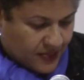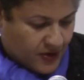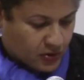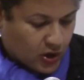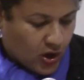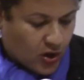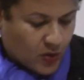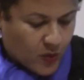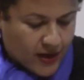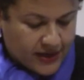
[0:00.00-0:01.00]
Their
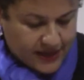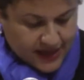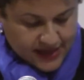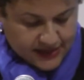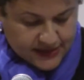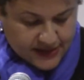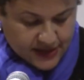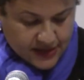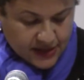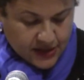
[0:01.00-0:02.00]
long white heads,
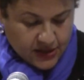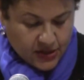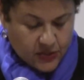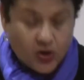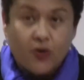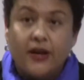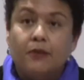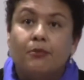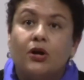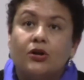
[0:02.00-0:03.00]
the
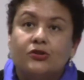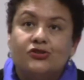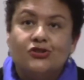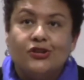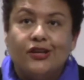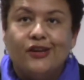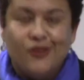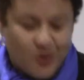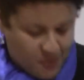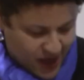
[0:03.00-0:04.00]
great bulge
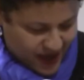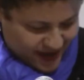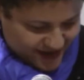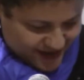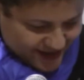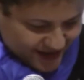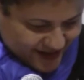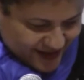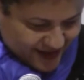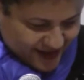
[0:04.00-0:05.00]
in their pants,
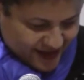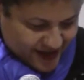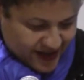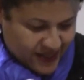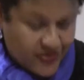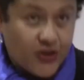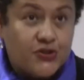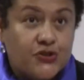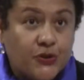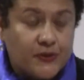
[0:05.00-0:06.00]

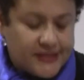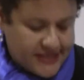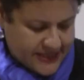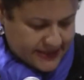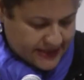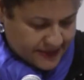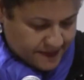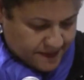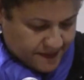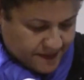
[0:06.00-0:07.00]
their certainties.
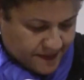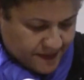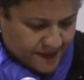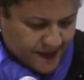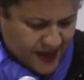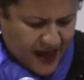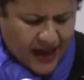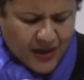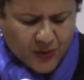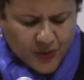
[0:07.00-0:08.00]

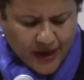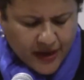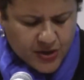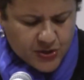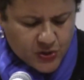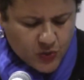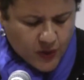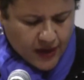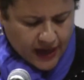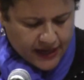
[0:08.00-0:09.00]
I don't know how to do
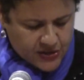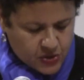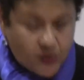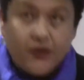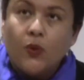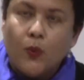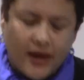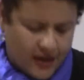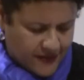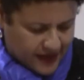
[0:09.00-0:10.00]
what I do in the
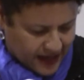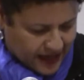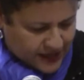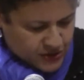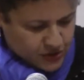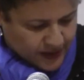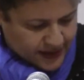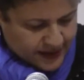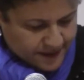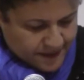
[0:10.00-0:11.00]
way that I do
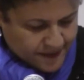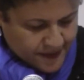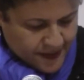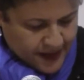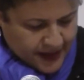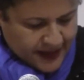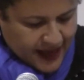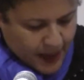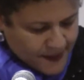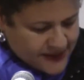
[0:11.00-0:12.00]
it. It
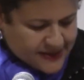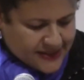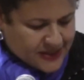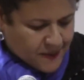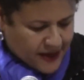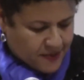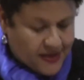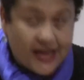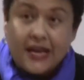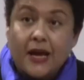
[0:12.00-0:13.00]
happens despite
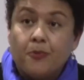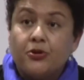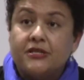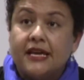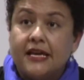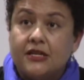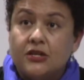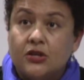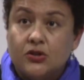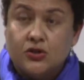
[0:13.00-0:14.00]
me, and I
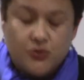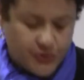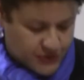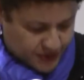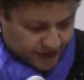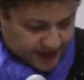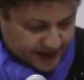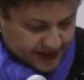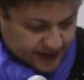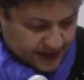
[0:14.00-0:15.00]
pretend to deserve it.